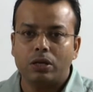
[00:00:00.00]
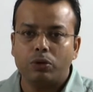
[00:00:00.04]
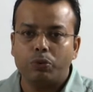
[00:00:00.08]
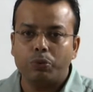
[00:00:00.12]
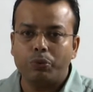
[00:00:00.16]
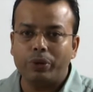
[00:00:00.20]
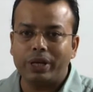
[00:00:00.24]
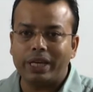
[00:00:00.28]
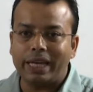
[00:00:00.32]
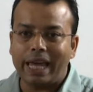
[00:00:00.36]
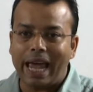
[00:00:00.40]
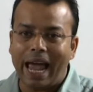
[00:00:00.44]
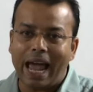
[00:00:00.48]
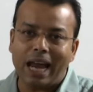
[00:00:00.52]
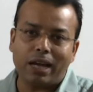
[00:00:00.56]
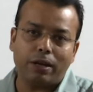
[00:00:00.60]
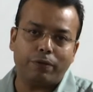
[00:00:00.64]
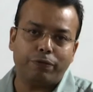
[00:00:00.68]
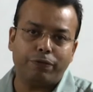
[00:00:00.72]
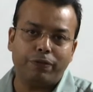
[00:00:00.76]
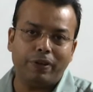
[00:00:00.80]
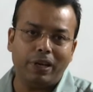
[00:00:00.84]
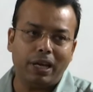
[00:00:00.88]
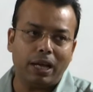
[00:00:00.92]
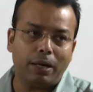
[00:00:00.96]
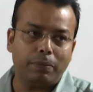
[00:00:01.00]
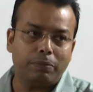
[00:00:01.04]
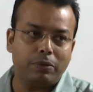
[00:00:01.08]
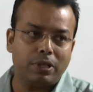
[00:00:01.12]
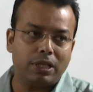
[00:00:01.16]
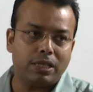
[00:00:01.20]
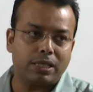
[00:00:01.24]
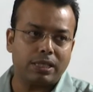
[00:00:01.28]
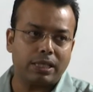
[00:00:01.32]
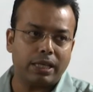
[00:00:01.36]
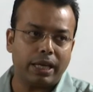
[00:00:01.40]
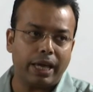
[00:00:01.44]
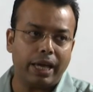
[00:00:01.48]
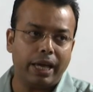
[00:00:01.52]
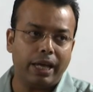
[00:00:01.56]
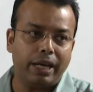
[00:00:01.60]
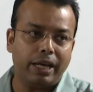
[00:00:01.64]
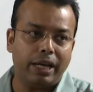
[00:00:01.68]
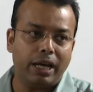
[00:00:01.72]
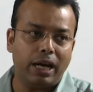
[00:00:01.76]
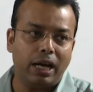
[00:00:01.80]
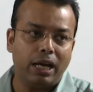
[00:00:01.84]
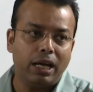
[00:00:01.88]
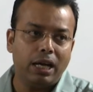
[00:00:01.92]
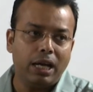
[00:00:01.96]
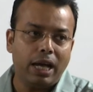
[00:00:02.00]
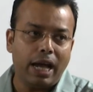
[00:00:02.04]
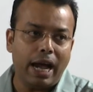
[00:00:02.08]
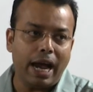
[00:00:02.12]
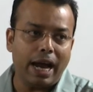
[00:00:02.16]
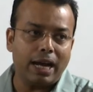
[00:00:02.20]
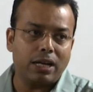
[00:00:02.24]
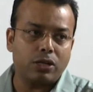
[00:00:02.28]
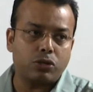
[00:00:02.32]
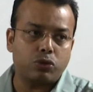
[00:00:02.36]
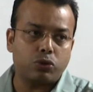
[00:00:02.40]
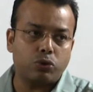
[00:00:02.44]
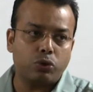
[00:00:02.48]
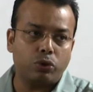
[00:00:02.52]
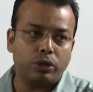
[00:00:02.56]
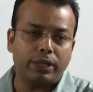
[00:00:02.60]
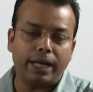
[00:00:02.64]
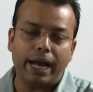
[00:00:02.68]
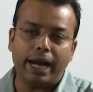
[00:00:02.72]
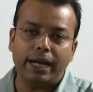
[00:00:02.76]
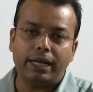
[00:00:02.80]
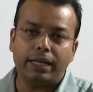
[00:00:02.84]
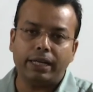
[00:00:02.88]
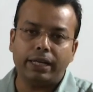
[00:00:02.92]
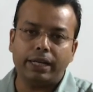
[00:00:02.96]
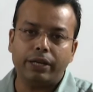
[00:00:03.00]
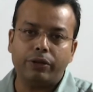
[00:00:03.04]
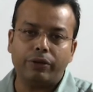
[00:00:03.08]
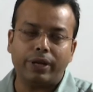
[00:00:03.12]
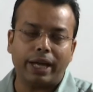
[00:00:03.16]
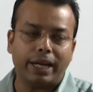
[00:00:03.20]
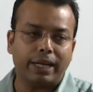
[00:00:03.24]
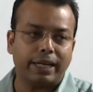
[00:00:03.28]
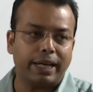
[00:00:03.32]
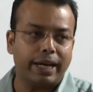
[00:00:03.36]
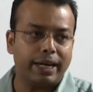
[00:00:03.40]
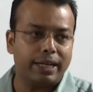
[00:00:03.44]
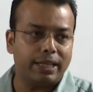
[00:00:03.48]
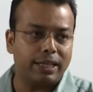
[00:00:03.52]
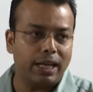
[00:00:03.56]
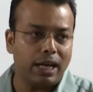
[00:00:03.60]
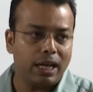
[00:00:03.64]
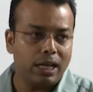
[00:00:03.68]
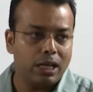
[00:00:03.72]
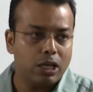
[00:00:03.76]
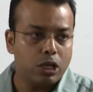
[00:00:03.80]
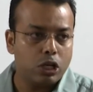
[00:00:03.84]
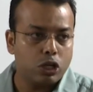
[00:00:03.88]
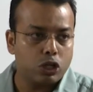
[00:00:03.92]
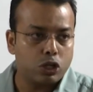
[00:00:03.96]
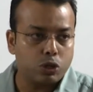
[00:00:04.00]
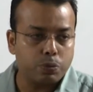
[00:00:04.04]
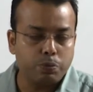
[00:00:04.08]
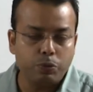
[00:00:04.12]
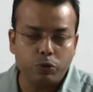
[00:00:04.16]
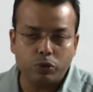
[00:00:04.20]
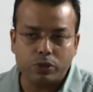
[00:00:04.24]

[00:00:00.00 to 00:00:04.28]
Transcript: we can fill up this area, and so that you can get the smooth